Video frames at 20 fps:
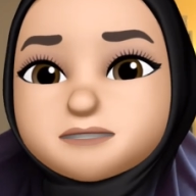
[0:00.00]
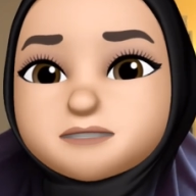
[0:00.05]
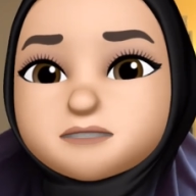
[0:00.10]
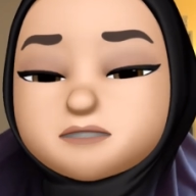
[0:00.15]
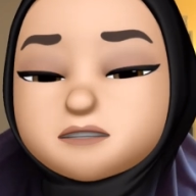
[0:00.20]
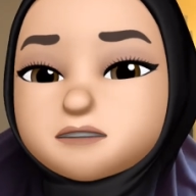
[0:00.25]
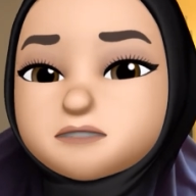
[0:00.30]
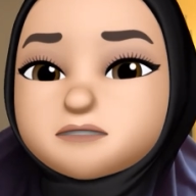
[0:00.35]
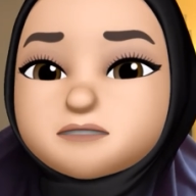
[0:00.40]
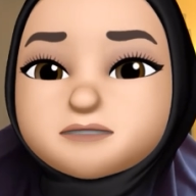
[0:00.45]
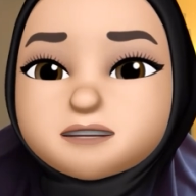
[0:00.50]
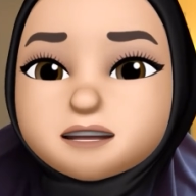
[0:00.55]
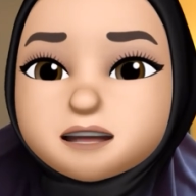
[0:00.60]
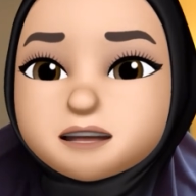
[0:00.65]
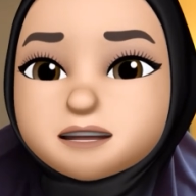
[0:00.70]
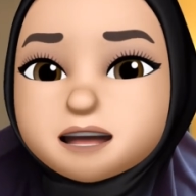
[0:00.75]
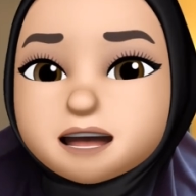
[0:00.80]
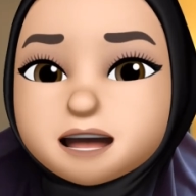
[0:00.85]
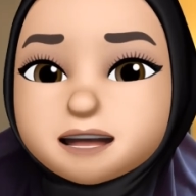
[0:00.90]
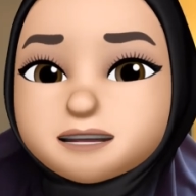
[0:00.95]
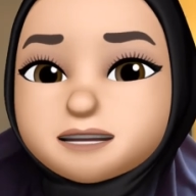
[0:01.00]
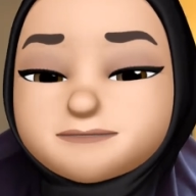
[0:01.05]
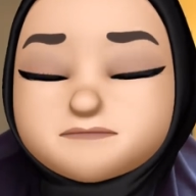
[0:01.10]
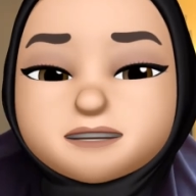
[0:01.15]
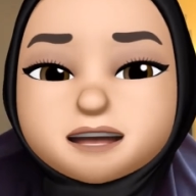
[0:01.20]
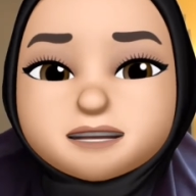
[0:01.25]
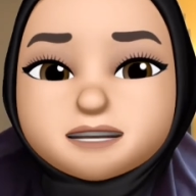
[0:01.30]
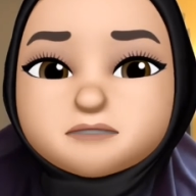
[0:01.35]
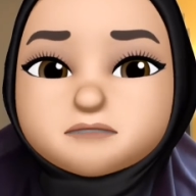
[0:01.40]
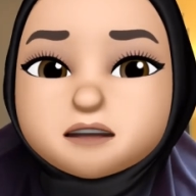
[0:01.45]
not to tell
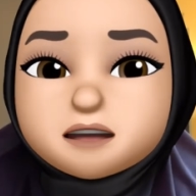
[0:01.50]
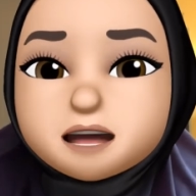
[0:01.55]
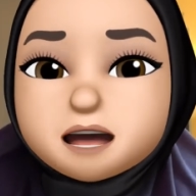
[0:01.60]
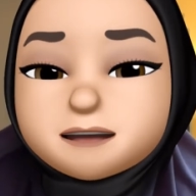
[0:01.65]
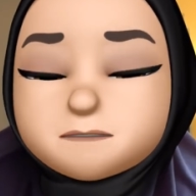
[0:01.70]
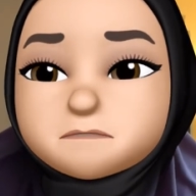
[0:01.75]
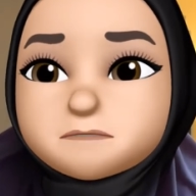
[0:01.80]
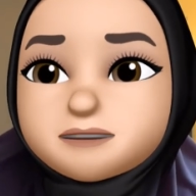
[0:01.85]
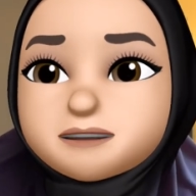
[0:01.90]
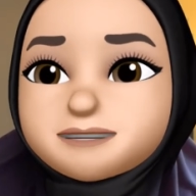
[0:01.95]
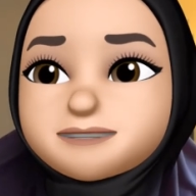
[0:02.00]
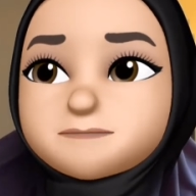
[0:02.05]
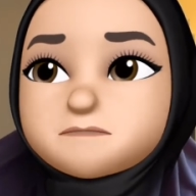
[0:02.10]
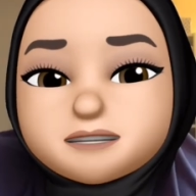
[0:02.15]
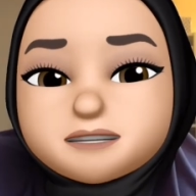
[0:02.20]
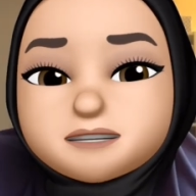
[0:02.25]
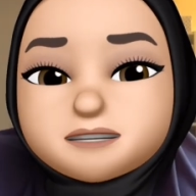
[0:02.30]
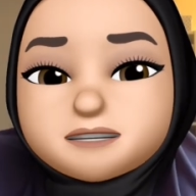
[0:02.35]
anybody what happened.